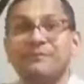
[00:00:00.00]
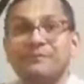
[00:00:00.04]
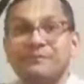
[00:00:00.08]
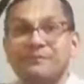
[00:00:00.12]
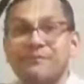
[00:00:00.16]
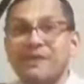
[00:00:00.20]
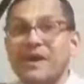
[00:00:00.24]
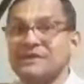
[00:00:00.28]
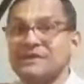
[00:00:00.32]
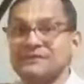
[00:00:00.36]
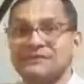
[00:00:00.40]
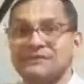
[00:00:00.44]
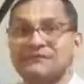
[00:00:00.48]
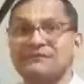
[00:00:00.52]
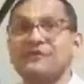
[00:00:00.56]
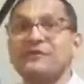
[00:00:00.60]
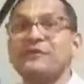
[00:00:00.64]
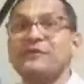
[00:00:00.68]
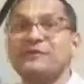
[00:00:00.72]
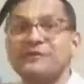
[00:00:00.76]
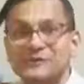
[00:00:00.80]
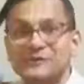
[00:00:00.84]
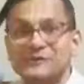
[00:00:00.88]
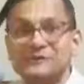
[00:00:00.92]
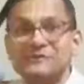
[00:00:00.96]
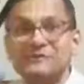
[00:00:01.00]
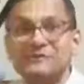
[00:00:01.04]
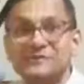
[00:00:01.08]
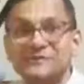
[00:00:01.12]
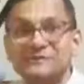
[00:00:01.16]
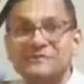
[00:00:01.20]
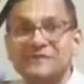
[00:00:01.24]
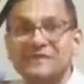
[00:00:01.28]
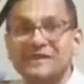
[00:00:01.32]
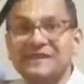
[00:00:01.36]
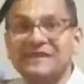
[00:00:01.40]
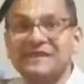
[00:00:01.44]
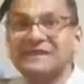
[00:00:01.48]
pass it forward, so to
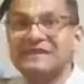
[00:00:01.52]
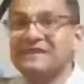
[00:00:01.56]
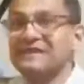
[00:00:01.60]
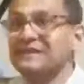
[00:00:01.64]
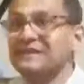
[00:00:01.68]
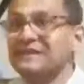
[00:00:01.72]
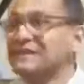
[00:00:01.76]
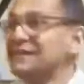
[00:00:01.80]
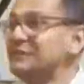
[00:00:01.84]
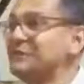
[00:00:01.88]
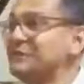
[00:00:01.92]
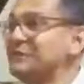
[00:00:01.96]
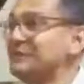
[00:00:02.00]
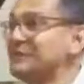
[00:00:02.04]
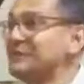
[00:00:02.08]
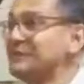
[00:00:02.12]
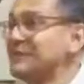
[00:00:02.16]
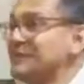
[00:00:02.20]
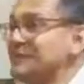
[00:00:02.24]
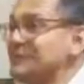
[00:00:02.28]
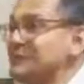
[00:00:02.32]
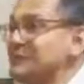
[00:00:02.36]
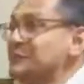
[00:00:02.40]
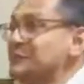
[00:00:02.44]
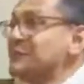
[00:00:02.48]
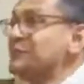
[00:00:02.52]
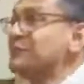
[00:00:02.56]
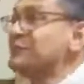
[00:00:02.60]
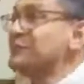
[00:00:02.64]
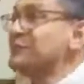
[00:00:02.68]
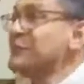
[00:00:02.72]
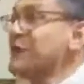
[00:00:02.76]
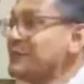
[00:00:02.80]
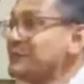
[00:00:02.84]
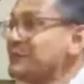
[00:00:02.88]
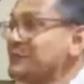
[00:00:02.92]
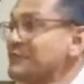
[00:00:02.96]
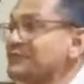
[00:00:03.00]
speak. Do it for
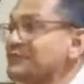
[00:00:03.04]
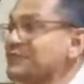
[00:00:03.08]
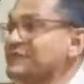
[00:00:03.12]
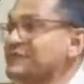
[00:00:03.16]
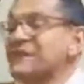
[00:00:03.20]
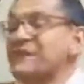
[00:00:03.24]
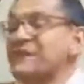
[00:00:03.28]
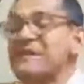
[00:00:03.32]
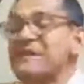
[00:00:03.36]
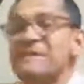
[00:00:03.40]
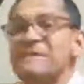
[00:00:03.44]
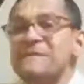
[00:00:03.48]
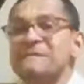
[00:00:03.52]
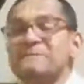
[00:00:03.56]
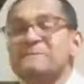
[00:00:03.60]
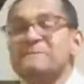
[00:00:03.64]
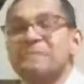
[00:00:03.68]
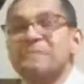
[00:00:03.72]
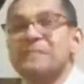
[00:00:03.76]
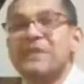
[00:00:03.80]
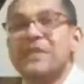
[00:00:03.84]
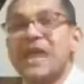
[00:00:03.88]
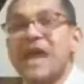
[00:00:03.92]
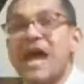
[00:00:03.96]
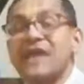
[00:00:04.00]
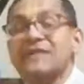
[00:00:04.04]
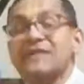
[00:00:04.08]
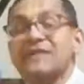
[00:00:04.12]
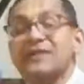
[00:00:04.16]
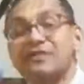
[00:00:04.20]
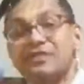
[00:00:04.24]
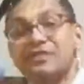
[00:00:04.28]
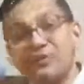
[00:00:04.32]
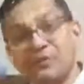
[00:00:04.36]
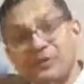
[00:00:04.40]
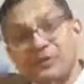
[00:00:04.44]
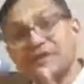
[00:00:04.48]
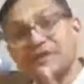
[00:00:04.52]
others. And the
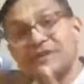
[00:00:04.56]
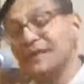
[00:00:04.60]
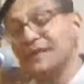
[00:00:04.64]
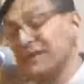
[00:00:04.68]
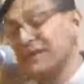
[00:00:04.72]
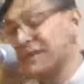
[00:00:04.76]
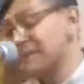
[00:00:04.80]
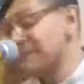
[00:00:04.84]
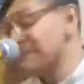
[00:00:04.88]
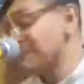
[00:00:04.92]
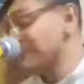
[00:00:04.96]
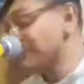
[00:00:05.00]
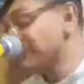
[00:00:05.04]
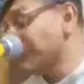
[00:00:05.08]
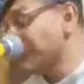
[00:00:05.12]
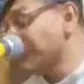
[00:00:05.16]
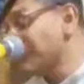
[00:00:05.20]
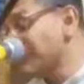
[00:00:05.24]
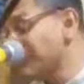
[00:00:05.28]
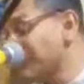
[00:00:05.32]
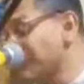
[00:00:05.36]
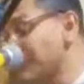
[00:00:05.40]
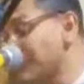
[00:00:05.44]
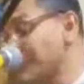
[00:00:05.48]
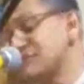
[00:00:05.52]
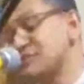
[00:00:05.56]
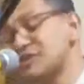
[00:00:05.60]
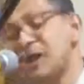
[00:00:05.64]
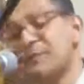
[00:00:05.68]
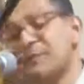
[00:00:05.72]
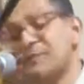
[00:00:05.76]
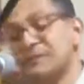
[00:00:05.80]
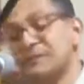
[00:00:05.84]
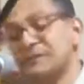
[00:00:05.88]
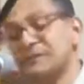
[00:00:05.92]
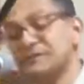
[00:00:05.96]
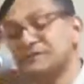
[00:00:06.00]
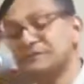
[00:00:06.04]
third thing for
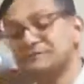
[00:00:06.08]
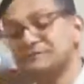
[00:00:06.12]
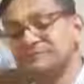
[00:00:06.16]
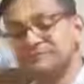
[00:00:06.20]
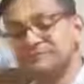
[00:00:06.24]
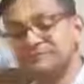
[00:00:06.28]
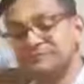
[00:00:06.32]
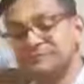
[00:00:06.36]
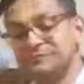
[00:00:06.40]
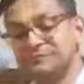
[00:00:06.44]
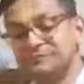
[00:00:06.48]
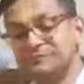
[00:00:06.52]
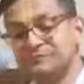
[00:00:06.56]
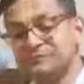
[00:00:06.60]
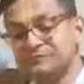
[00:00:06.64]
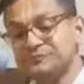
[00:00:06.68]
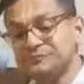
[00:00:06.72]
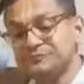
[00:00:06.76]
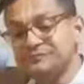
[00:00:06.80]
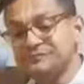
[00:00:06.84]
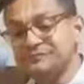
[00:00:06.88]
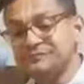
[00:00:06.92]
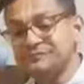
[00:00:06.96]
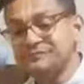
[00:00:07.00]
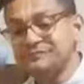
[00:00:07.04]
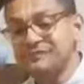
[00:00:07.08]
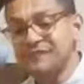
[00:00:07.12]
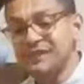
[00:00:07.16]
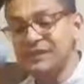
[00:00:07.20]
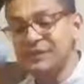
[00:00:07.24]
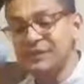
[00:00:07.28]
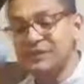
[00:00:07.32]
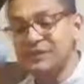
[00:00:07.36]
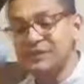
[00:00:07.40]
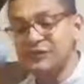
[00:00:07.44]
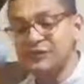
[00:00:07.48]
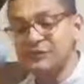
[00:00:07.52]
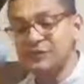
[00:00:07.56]
Ajamil,
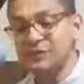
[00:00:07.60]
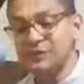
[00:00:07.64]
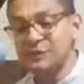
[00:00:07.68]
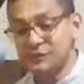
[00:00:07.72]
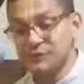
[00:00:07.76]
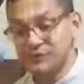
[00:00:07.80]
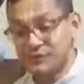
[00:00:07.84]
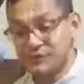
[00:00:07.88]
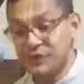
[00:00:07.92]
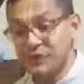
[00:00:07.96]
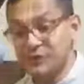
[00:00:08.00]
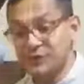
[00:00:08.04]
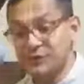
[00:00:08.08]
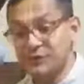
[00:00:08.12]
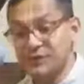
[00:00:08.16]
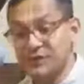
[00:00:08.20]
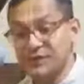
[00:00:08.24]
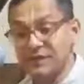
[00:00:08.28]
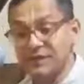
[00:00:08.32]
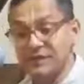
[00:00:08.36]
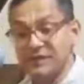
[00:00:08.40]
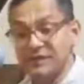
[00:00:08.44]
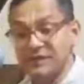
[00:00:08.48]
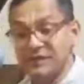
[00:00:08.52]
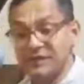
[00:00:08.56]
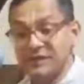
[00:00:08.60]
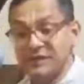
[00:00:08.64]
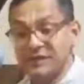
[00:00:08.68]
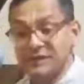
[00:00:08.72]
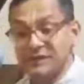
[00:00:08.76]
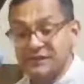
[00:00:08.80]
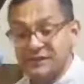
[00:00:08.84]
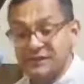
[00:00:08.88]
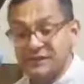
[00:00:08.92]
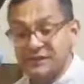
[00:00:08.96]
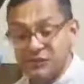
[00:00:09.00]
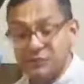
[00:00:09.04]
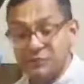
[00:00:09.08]
so he was hearing
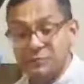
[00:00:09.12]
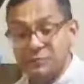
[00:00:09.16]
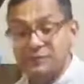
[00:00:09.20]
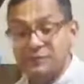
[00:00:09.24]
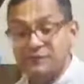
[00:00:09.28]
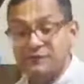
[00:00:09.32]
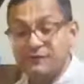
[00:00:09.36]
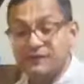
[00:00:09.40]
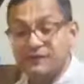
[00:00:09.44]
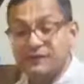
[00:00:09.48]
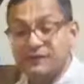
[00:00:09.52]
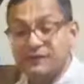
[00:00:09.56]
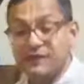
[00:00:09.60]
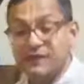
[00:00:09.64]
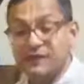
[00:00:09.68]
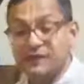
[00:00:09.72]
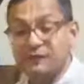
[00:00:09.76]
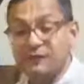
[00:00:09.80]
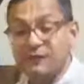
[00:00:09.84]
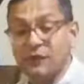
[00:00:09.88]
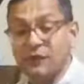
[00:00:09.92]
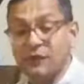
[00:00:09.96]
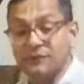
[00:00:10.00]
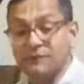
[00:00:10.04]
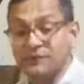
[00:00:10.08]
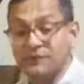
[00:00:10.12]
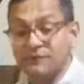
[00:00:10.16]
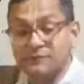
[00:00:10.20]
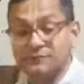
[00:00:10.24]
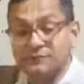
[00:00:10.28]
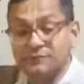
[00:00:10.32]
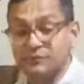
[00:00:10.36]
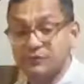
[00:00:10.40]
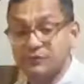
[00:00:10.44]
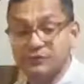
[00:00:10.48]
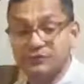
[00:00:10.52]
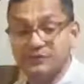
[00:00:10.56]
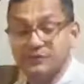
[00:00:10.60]
the cumulative effect of all of his
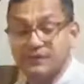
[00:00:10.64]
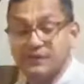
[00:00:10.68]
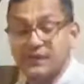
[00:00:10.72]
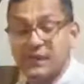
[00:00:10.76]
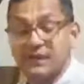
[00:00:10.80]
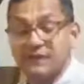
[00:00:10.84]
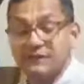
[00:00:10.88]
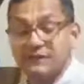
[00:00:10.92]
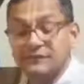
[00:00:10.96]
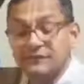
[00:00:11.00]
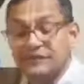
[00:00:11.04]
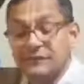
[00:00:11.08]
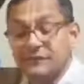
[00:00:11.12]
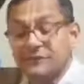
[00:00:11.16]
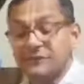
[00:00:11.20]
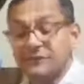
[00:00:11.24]
previous lives.